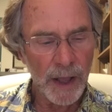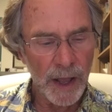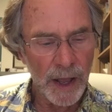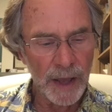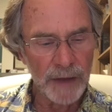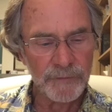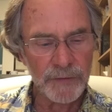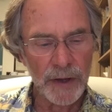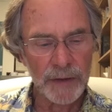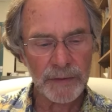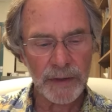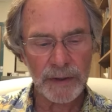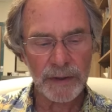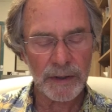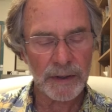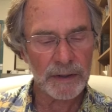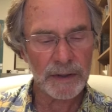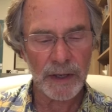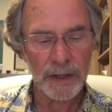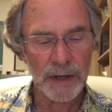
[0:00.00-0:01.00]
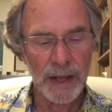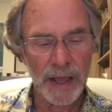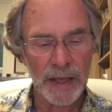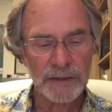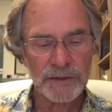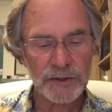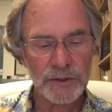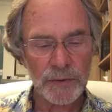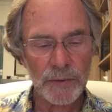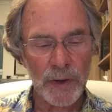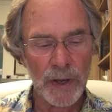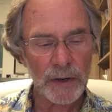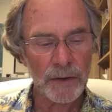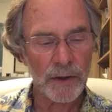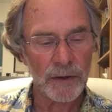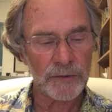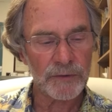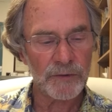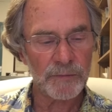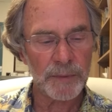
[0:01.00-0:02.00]
I have not yet asked you how
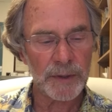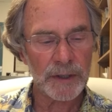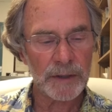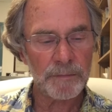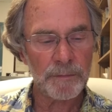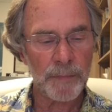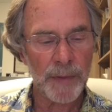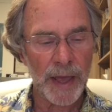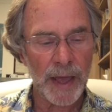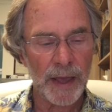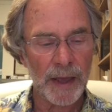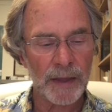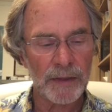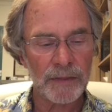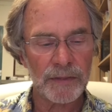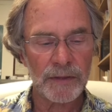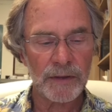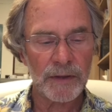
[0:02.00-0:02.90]
long you've been in Bath,